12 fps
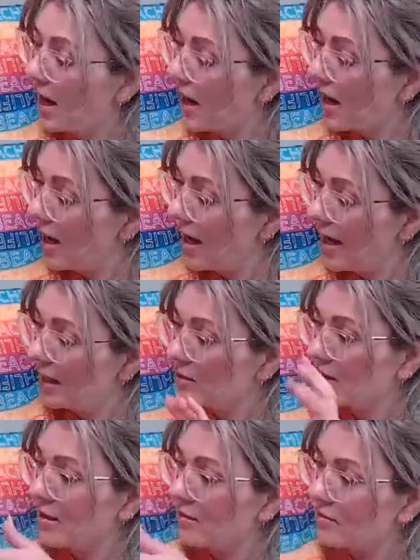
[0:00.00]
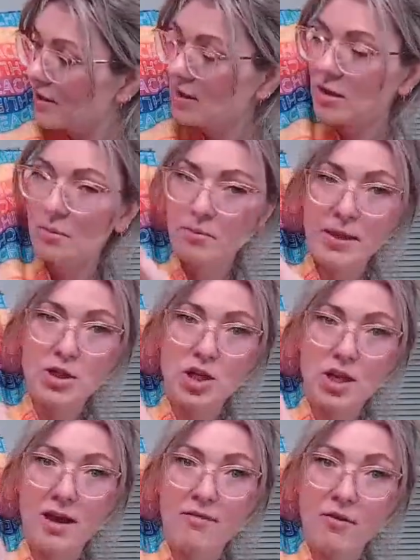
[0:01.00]
Uh, and you can read the beach
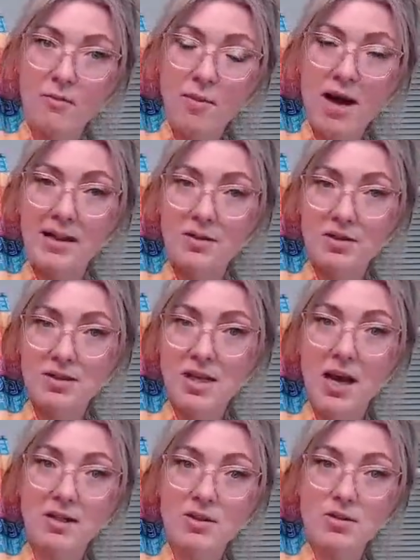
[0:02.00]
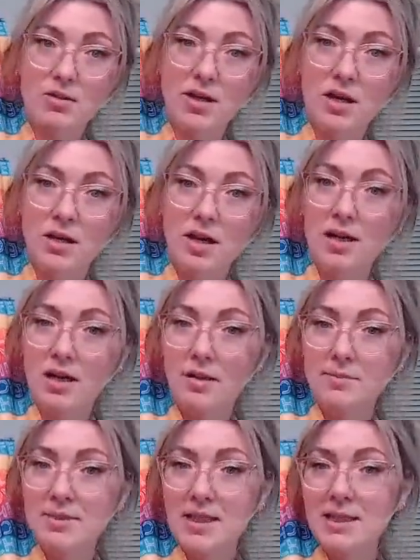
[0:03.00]
life from either side. So you can cut it
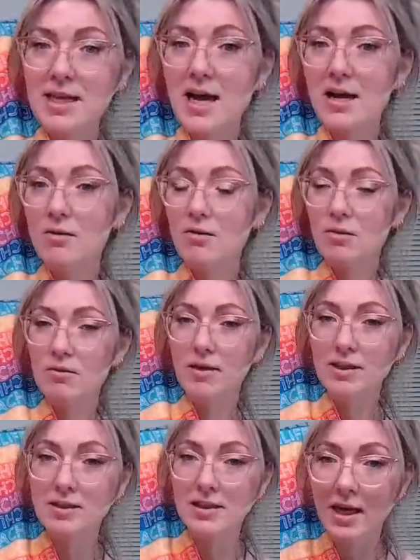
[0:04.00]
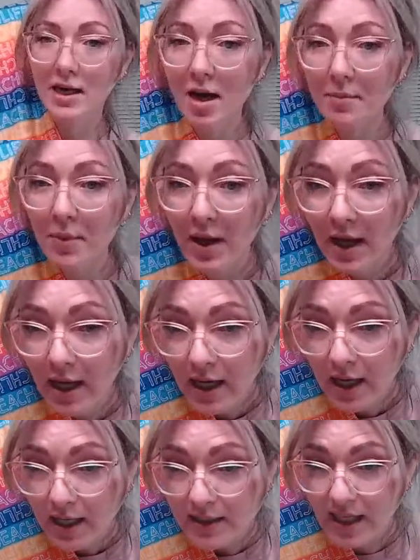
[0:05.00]
upside down or right side up.
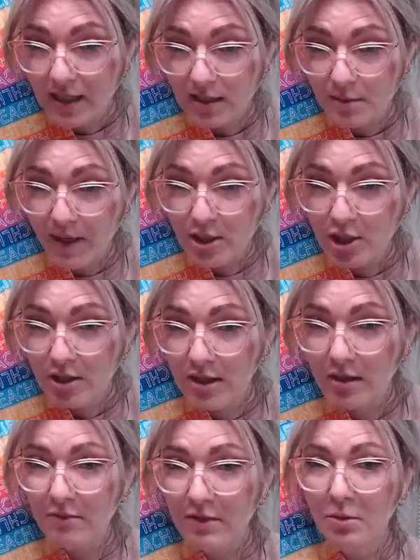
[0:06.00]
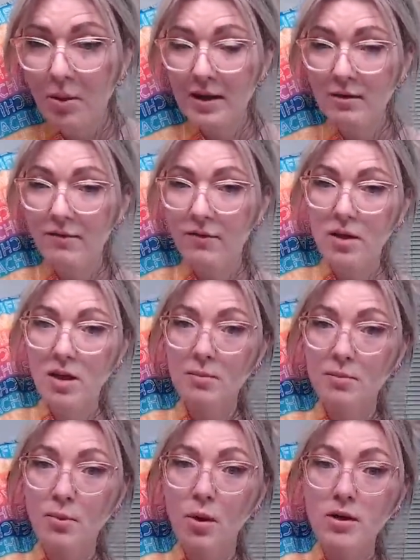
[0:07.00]
Is that a special needle required for the
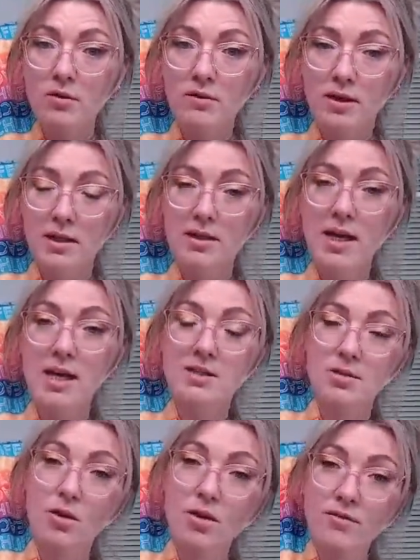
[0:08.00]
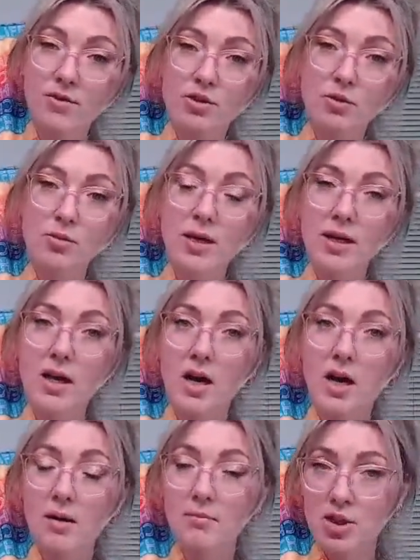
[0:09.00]
embroidery? Yes. So if you're doing
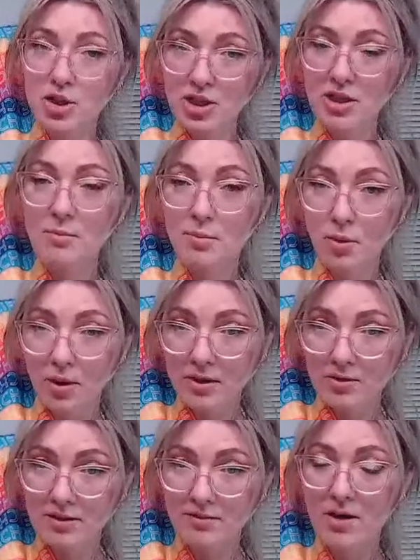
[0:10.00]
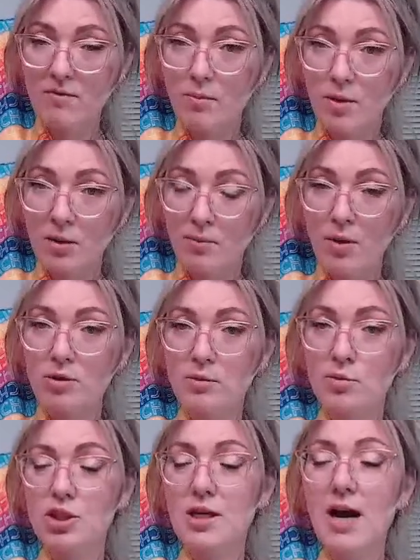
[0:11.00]
um, machine embroidery, if you have an embroidery
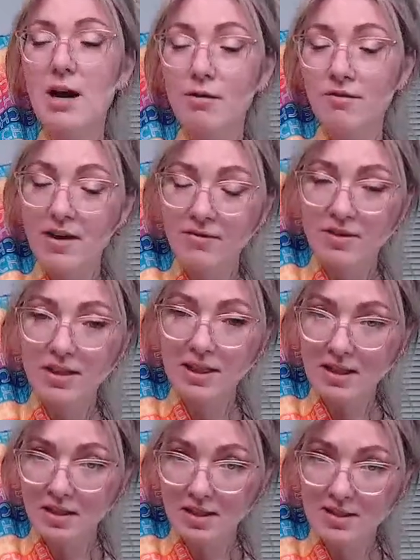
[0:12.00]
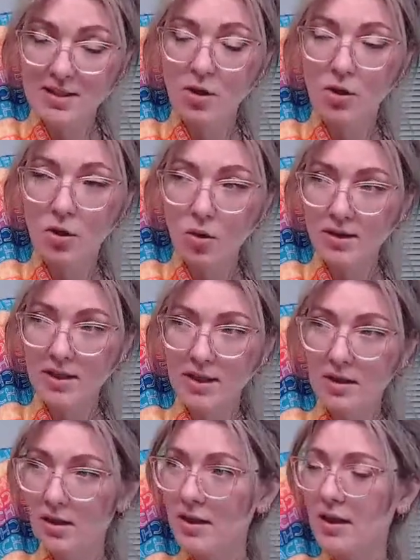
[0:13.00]
machine, our favorite needle is the gold
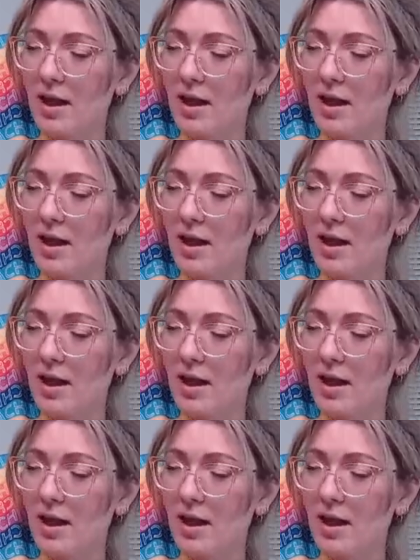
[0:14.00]
needle. I,